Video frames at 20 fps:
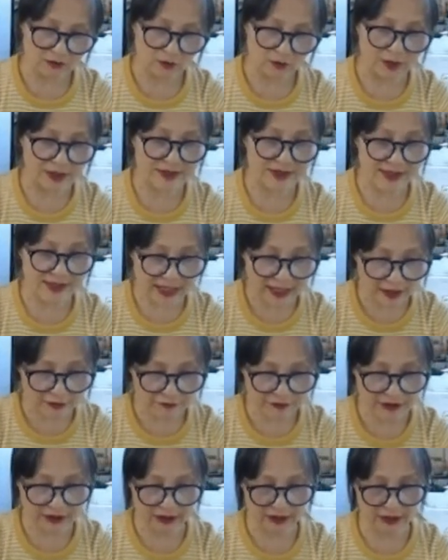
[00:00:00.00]

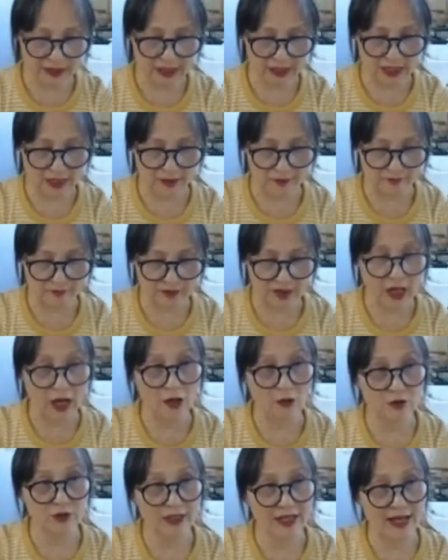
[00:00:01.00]
saved the
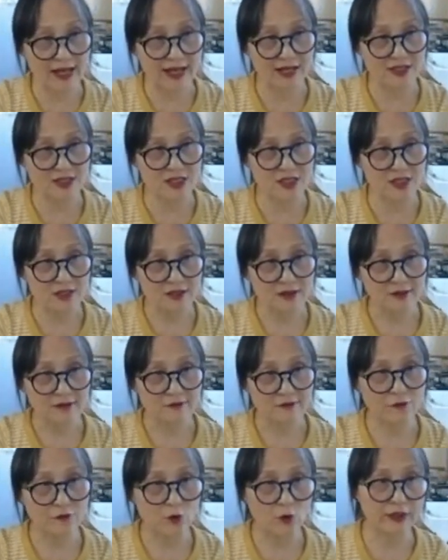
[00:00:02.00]
outlet
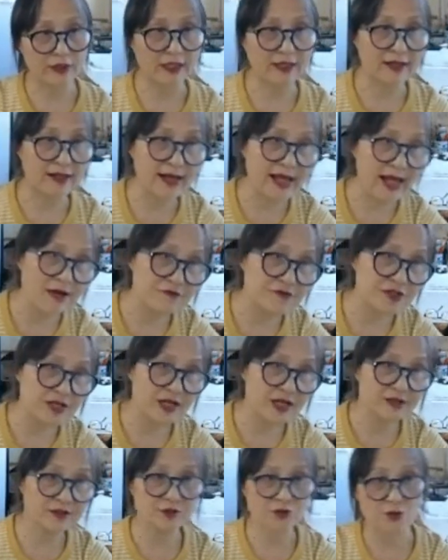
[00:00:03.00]
for the left
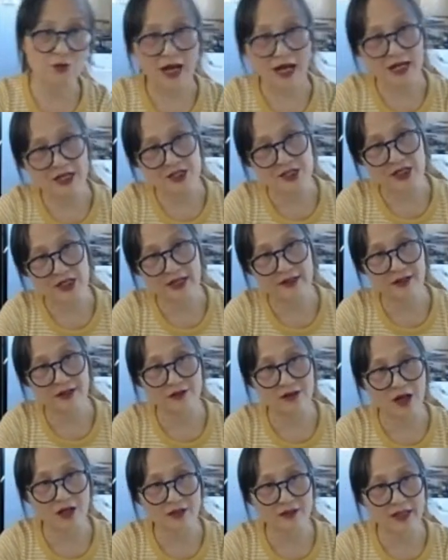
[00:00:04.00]
and the right, and
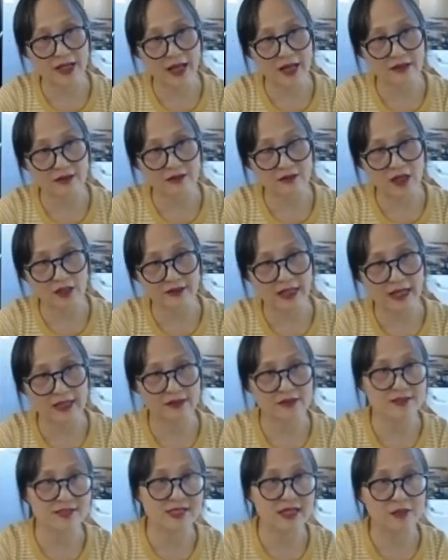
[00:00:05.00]
not
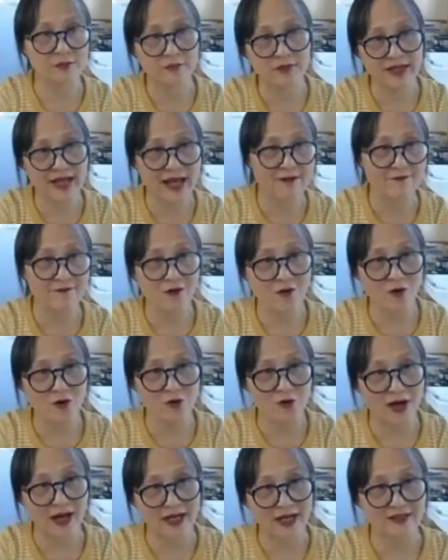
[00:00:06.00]
at the same level,
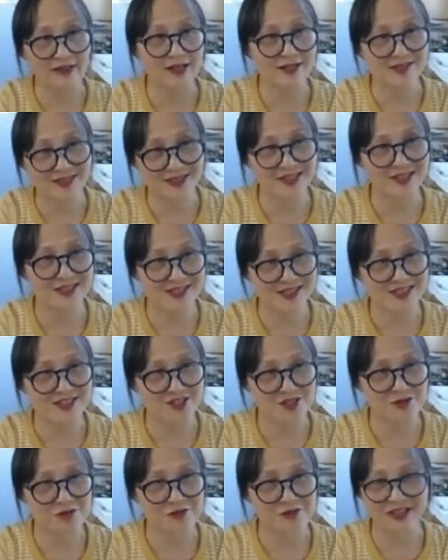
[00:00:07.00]
right? That's easy
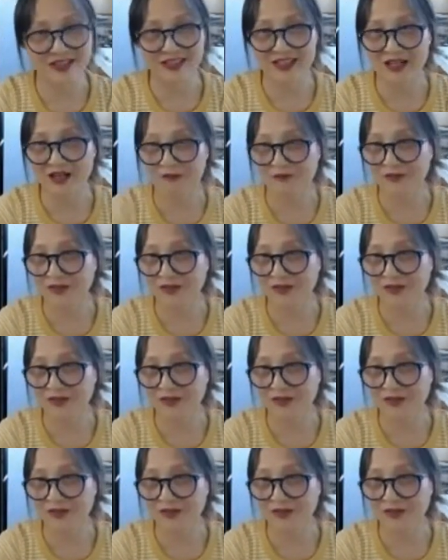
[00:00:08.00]
to think of.